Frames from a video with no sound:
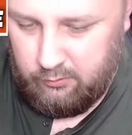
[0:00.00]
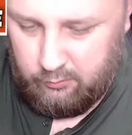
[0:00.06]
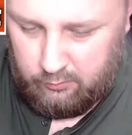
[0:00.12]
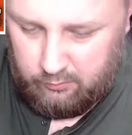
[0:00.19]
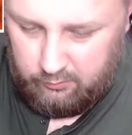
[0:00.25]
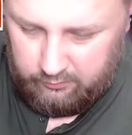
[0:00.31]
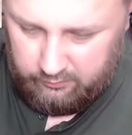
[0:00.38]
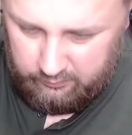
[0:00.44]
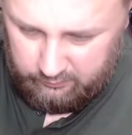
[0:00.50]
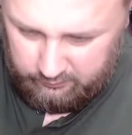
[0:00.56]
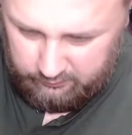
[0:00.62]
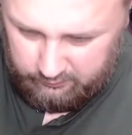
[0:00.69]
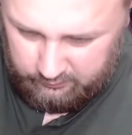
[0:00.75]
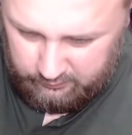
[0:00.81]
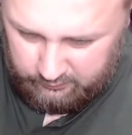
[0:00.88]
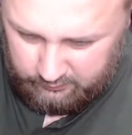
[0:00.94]
Sort of.
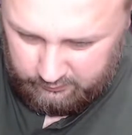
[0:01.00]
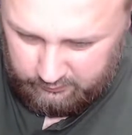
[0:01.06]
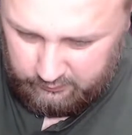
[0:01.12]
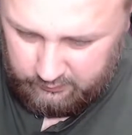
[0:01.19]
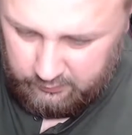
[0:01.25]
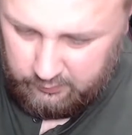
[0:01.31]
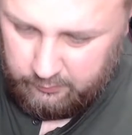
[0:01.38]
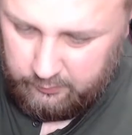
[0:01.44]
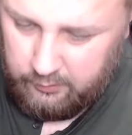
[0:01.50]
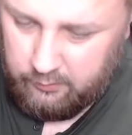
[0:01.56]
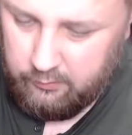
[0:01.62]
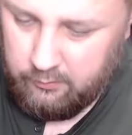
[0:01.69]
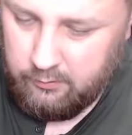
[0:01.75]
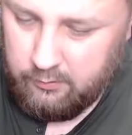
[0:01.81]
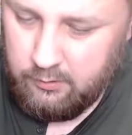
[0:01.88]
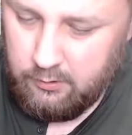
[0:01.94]
There we go.
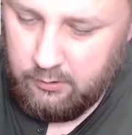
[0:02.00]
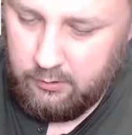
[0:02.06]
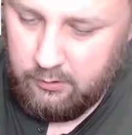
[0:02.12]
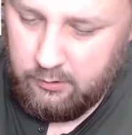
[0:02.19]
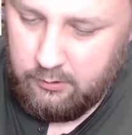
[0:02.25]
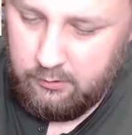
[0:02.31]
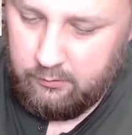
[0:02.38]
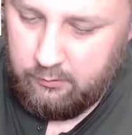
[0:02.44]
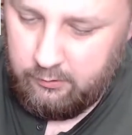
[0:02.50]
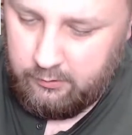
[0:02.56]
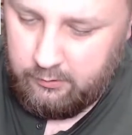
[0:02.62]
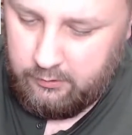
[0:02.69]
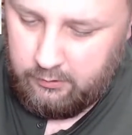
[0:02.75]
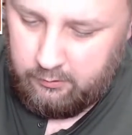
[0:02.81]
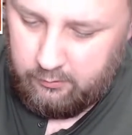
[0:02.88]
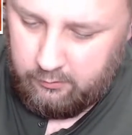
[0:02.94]
Tuck
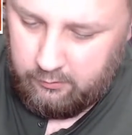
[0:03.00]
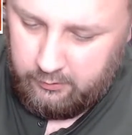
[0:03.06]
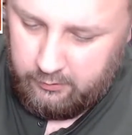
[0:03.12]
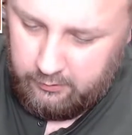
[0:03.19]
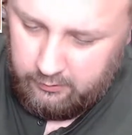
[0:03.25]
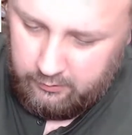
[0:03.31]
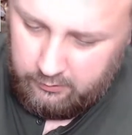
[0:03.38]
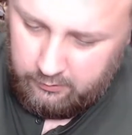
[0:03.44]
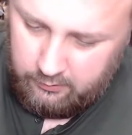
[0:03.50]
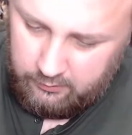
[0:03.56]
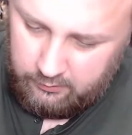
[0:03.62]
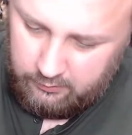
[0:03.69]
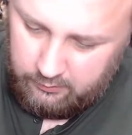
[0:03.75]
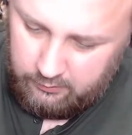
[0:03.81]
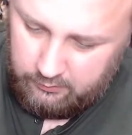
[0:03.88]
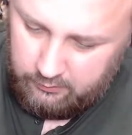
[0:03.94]
that under there.
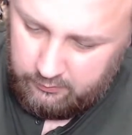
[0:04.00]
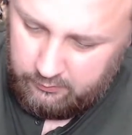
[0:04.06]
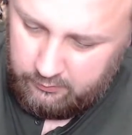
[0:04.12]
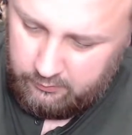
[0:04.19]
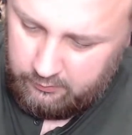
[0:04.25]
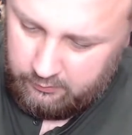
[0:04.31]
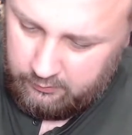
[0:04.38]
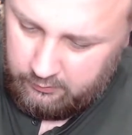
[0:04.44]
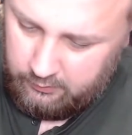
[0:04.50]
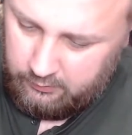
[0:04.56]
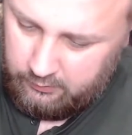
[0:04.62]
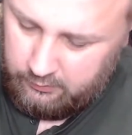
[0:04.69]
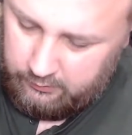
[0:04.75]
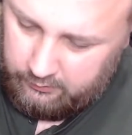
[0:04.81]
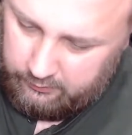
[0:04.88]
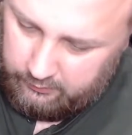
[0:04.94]

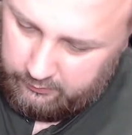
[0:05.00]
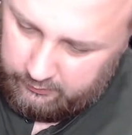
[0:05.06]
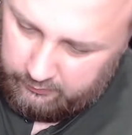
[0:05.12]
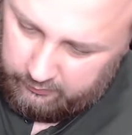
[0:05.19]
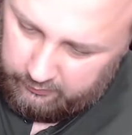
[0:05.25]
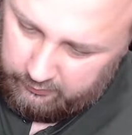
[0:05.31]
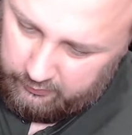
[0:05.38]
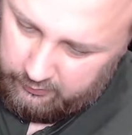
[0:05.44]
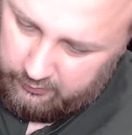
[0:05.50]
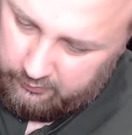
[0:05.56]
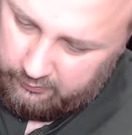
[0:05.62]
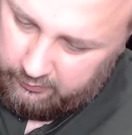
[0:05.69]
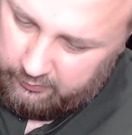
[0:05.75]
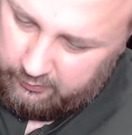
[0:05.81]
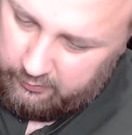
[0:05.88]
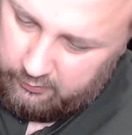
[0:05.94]
This
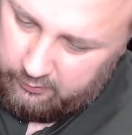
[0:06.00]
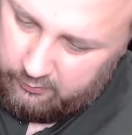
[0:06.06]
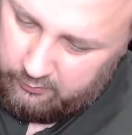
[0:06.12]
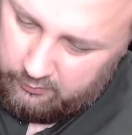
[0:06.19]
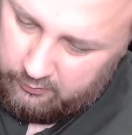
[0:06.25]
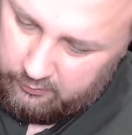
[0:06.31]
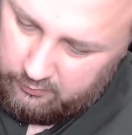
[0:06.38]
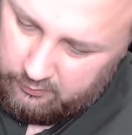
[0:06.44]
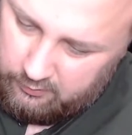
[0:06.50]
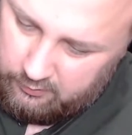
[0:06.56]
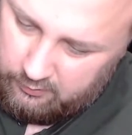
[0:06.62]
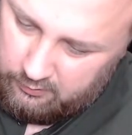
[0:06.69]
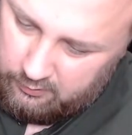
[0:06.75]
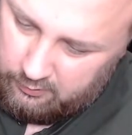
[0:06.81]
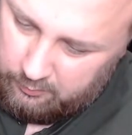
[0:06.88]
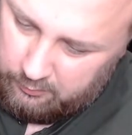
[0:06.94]
needs to go
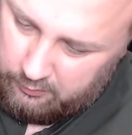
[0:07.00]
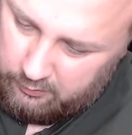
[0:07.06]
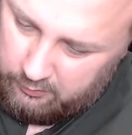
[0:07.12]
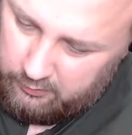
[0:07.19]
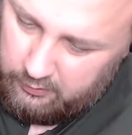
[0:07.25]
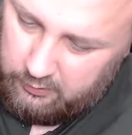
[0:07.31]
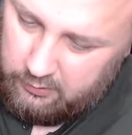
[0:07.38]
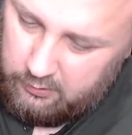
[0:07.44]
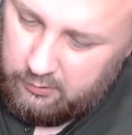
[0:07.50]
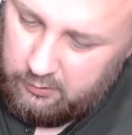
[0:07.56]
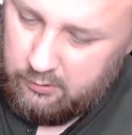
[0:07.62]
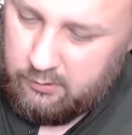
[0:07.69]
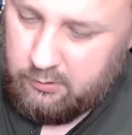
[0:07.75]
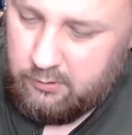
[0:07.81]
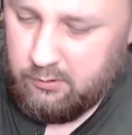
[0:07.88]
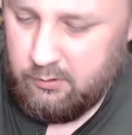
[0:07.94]
up under here.
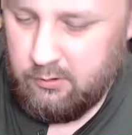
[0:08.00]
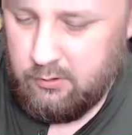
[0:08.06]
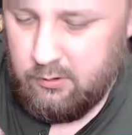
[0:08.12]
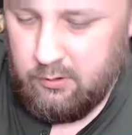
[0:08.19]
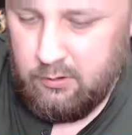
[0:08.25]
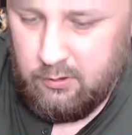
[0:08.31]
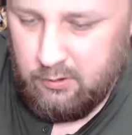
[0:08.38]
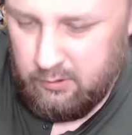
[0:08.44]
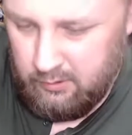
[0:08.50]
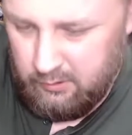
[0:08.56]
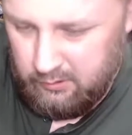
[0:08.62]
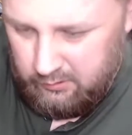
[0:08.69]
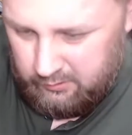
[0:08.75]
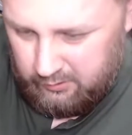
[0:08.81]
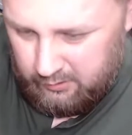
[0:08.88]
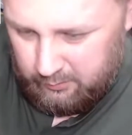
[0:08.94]

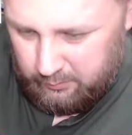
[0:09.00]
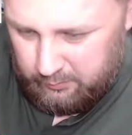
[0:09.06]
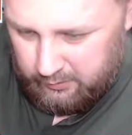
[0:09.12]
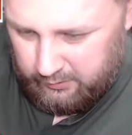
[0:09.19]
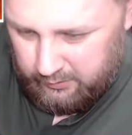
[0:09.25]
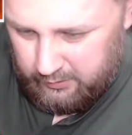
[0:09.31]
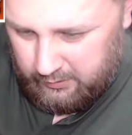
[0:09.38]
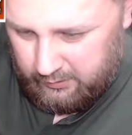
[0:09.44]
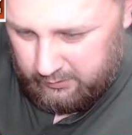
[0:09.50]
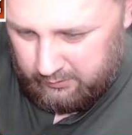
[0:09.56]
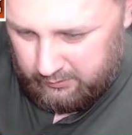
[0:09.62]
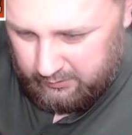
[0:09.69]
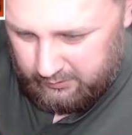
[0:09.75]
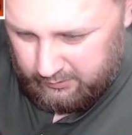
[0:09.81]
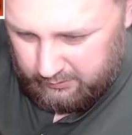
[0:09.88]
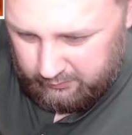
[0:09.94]
Tab into that.
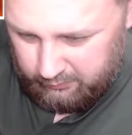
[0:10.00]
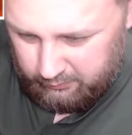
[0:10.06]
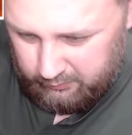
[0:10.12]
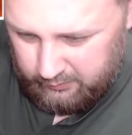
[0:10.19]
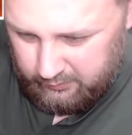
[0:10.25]
That is